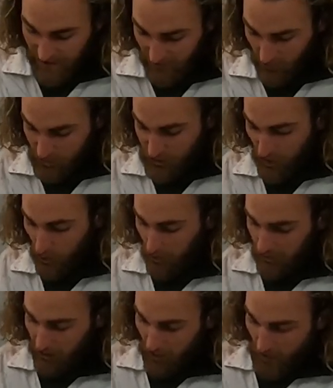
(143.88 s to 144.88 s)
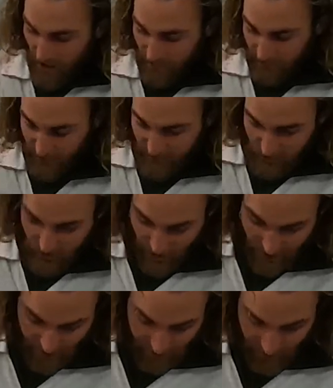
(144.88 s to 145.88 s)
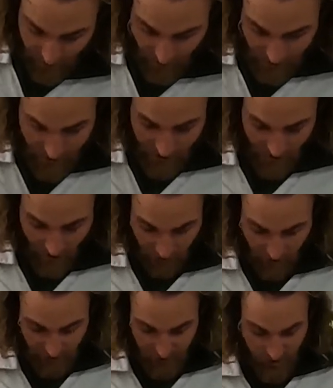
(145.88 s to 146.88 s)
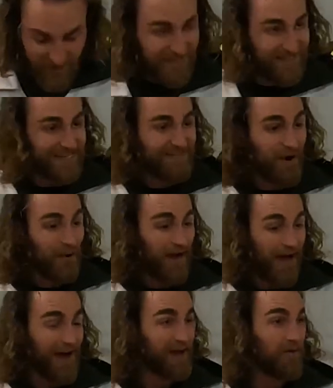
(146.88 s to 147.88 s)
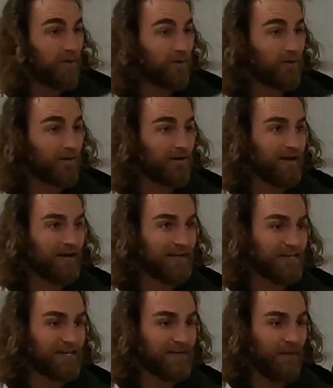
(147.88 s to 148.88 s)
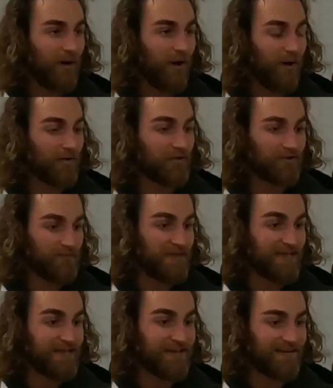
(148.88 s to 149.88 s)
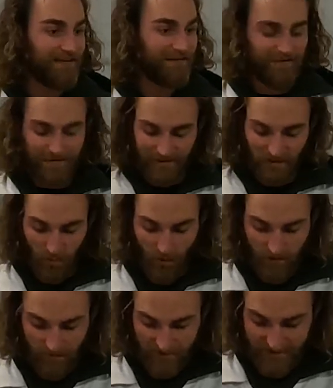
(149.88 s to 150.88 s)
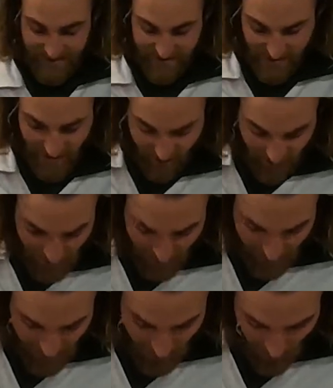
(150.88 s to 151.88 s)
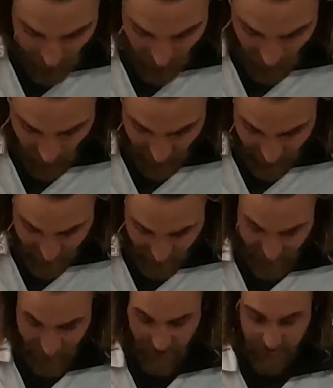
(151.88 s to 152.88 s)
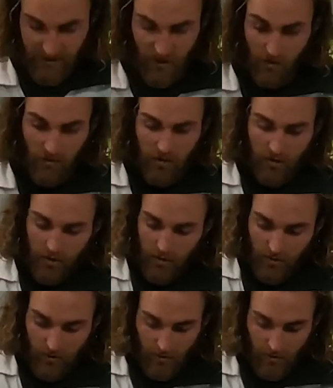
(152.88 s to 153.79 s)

And then we'll start working our way up into the shank here. And really, you can debone a hindquarter and keep all your meat in one piece there, which is pretty slick. So let me get a good